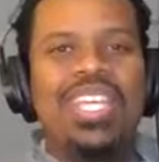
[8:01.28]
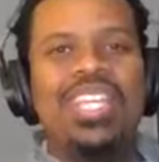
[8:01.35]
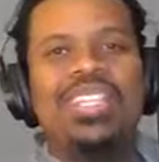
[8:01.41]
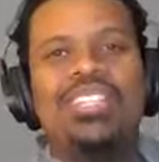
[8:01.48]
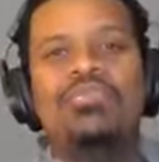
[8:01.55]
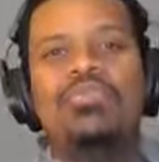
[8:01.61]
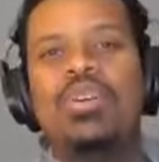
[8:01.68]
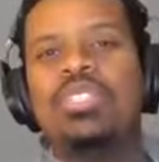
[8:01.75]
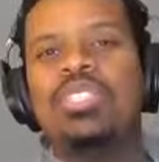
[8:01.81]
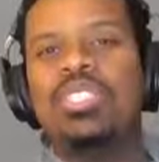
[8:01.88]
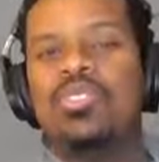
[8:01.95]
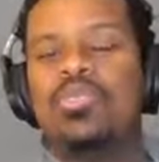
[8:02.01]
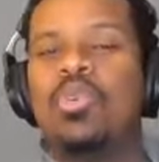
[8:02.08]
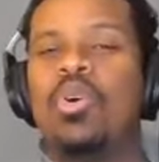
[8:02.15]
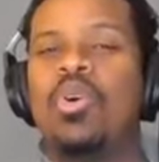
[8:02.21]
This person in
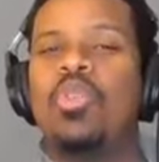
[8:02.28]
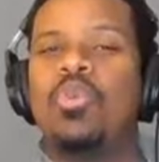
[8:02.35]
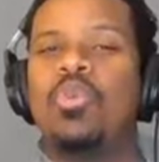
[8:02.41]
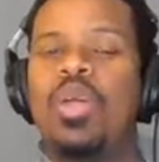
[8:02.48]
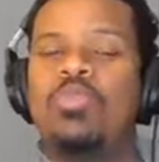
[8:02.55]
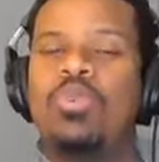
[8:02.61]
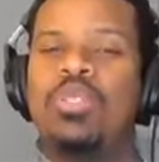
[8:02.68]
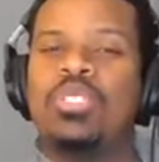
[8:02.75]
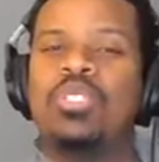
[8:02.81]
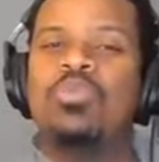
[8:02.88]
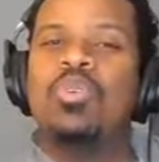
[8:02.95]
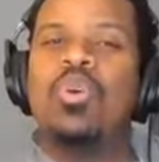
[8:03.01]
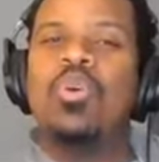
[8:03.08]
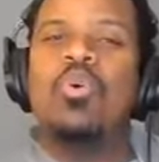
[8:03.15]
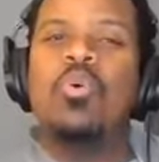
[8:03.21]
the role, the right person in the
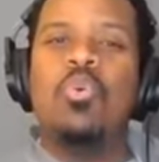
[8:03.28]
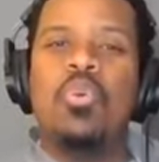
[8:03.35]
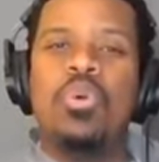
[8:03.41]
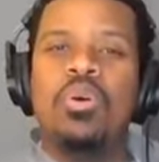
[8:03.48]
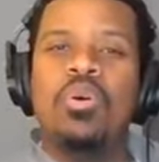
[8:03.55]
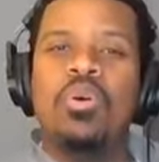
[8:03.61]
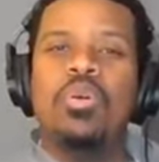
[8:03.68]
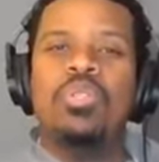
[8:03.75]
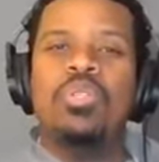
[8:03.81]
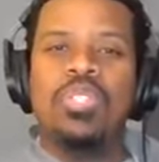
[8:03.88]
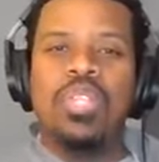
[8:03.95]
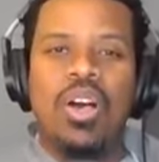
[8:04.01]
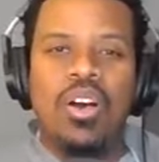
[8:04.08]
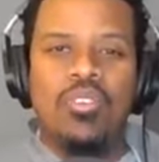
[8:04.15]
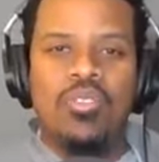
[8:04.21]
role, will
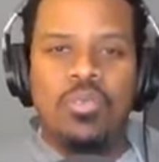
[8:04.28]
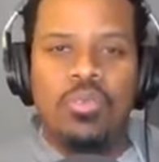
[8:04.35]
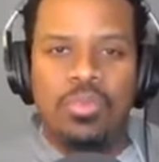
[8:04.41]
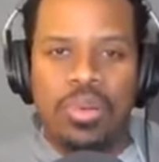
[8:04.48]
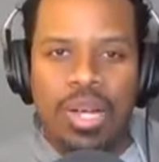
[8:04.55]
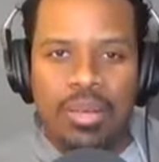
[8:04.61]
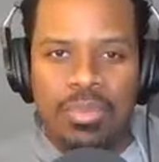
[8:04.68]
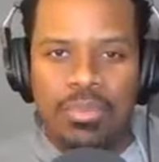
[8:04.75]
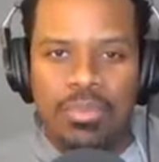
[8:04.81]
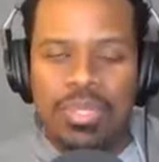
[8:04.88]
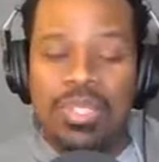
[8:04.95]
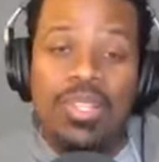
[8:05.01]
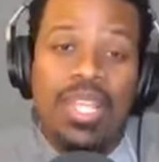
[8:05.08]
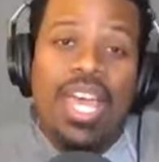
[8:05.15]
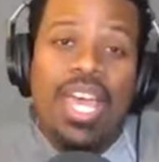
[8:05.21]
solve problems.
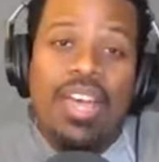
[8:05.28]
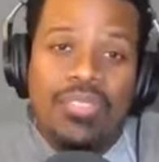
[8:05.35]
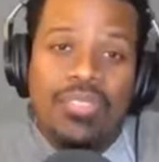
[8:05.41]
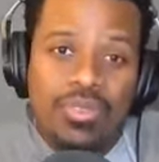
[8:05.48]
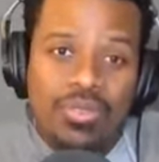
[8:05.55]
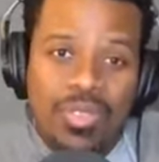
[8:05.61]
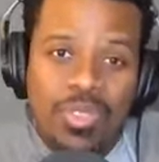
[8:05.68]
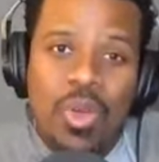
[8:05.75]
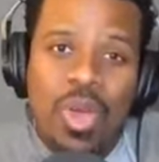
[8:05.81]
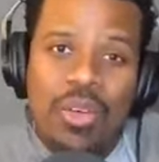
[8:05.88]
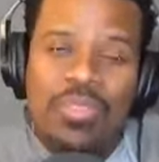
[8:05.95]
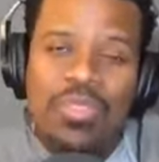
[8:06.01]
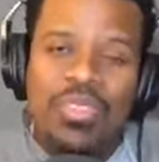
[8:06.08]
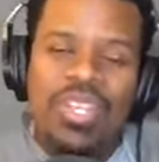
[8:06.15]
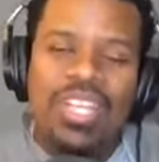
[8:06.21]
No, they have to. You have
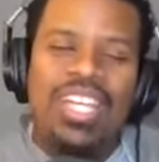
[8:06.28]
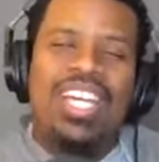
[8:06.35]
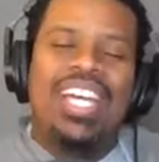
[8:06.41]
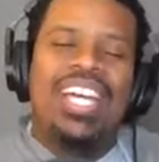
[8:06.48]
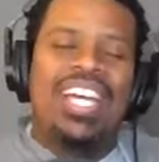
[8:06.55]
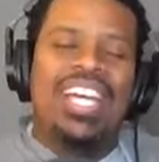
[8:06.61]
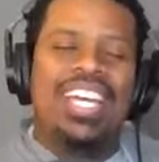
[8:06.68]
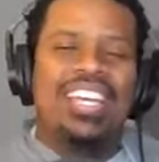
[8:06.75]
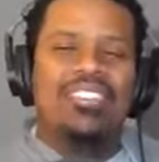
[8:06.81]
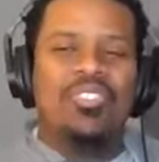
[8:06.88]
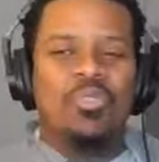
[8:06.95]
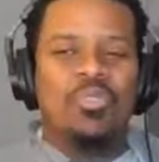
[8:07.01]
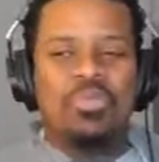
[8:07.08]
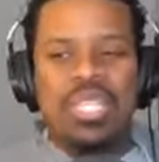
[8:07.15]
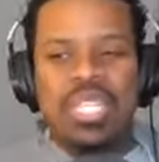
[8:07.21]
to. And
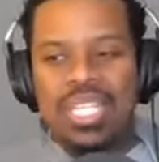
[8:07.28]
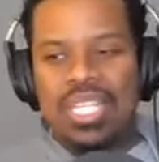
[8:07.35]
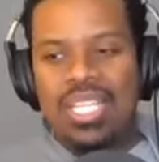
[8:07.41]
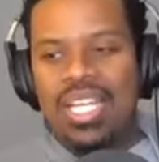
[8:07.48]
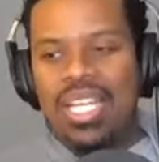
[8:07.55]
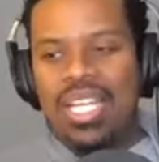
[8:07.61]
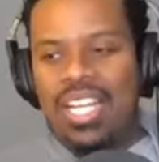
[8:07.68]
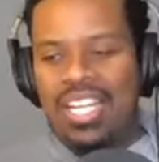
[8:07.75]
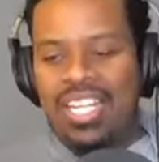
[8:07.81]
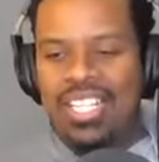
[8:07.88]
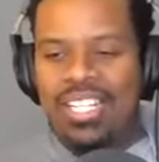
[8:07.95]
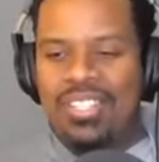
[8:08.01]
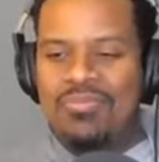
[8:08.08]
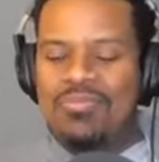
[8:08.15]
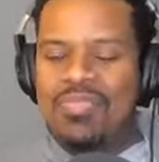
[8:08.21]
for me,
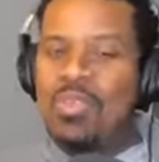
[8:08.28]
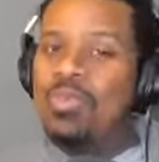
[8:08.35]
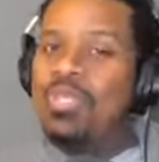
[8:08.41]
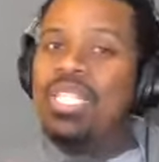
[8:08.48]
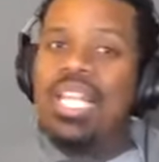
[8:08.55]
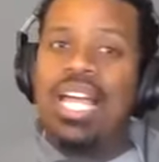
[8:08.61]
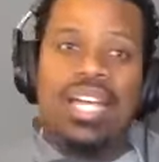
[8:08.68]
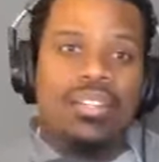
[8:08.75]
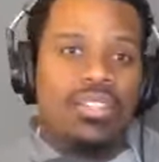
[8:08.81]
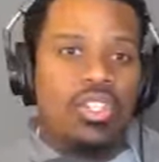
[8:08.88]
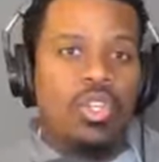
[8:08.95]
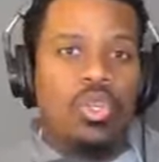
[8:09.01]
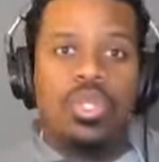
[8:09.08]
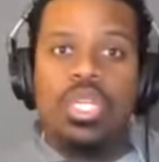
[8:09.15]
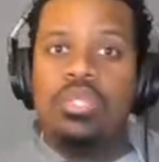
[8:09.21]
it was a lot.
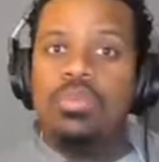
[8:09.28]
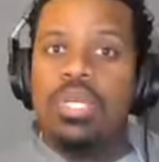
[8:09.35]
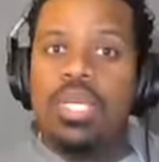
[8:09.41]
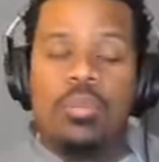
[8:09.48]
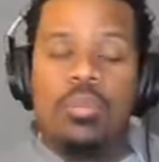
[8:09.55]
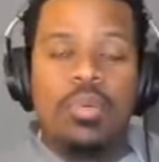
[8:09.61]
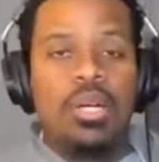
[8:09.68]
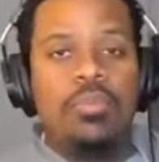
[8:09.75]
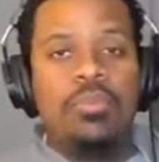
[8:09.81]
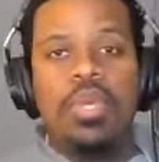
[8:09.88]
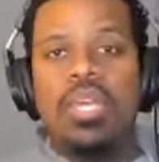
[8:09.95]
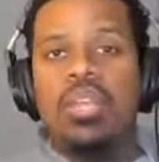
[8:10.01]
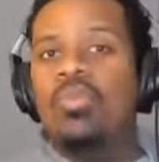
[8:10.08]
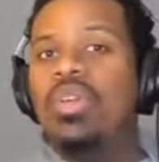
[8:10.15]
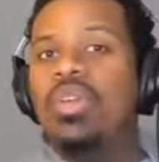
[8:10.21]
Things would come up.
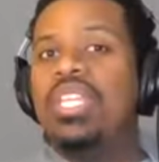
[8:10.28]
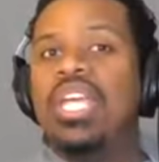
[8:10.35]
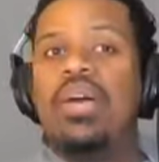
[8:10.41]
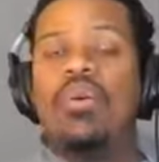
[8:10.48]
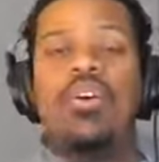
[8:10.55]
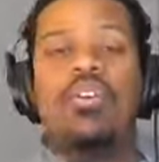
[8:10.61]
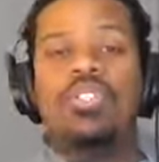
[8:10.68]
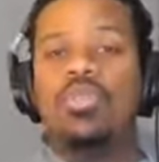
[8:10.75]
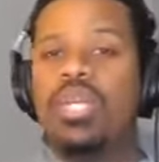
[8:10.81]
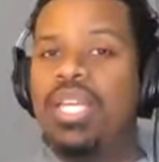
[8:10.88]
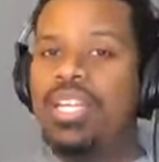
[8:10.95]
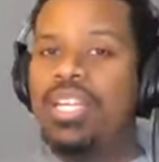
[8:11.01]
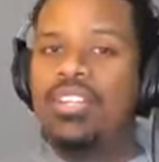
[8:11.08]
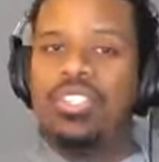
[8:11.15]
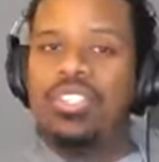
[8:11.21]
And one thing I always do with
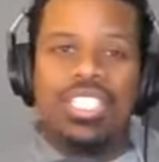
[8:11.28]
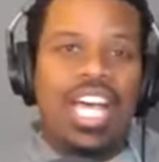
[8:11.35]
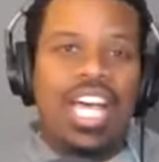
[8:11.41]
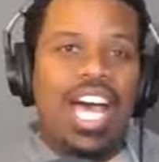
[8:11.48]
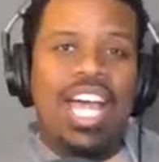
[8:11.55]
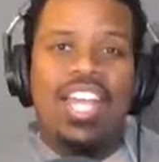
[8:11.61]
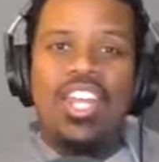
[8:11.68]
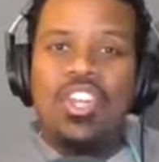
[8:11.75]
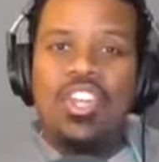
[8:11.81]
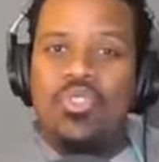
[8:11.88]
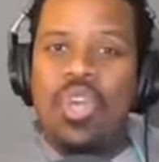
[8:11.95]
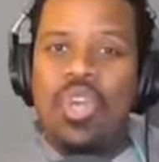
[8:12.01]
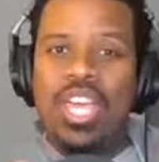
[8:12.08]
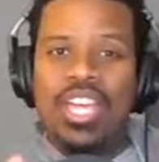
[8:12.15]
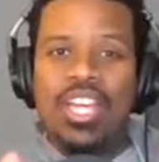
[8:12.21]
head coaches, I
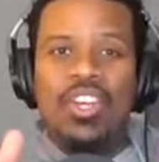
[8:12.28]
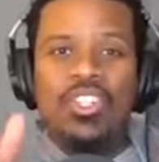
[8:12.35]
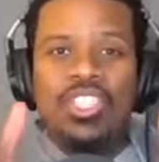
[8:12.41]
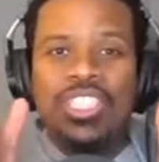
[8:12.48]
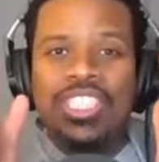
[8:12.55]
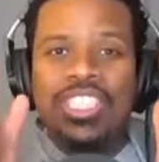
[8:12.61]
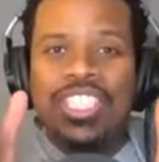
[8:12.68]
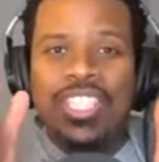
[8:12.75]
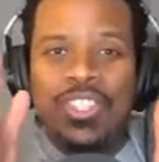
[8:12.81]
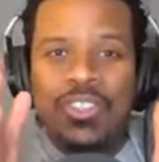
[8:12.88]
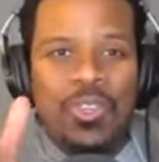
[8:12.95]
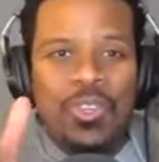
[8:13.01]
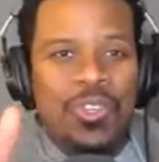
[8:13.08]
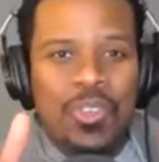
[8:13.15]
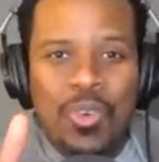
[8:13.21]
knew head coaches
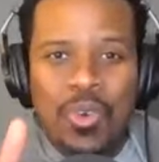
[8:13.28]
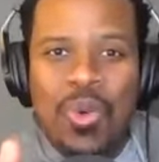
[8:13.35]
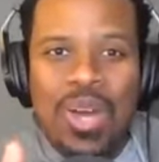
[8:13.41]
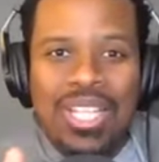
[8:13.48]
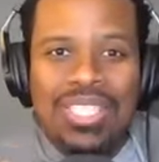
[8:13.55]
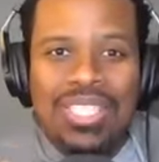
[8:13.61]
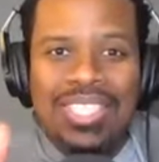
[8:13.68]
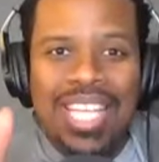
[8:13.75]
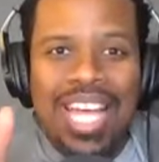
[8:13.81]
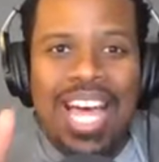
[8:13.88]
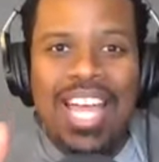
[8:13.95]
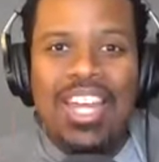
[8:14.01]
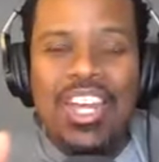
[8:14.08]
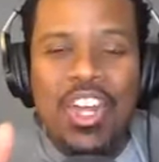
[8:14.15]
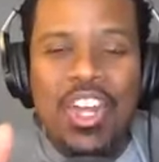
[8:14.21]
who are watching this,
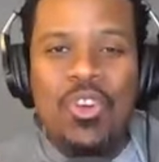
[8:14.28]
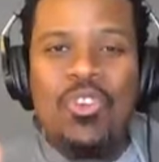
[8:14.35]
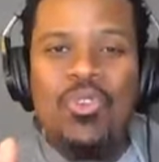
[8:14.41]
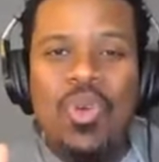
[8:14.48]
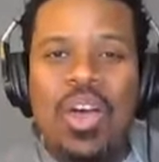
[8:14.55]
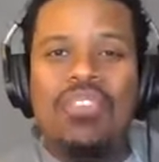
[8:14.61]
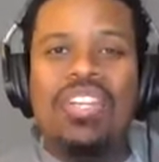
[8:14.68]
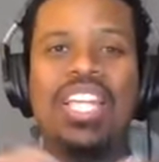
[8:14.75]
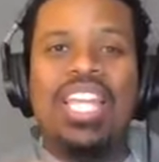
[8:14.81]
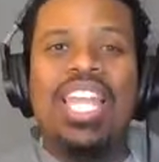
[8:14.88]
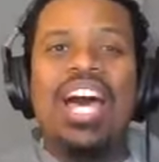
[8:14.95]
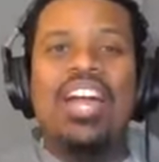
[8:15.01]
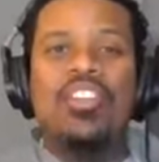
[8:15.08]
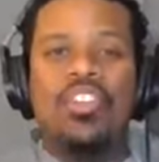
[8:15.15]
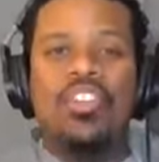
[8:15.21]
I know you have a
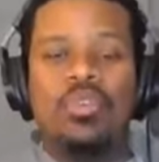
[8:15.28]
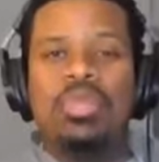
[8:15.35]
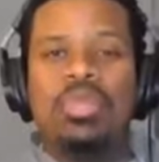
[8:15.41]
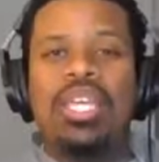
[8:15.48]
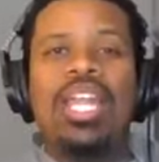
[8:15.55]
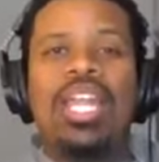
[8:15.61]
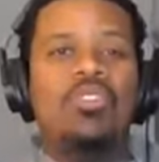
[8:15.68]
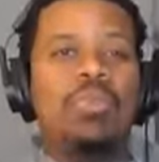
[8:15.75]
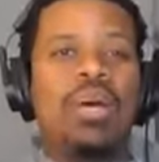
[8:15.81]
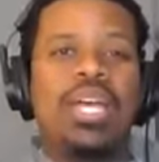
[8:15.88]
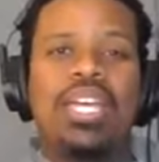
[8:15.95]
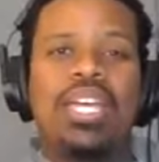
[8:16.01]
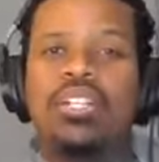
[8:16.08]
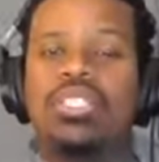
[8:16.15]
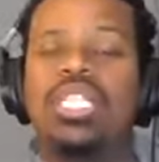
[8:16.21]
lot on your plate. I knew my
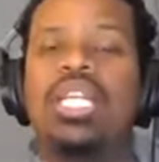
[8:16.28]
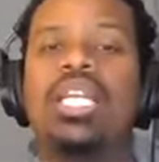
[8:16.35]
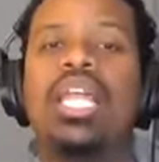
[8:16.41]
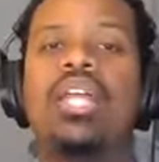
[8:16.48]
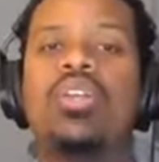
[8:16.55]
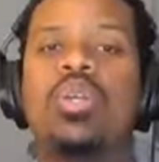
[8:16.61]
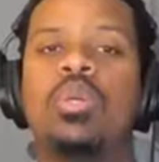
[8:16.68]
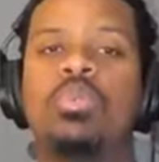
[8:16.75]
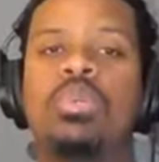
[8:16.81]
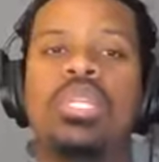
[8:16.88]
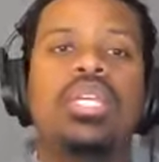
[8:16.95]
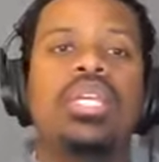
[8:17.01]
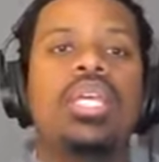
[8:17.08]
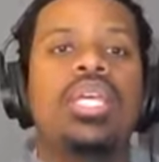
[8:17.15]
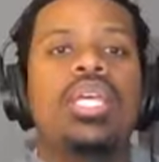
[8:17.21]
head coach had a lot on their plate.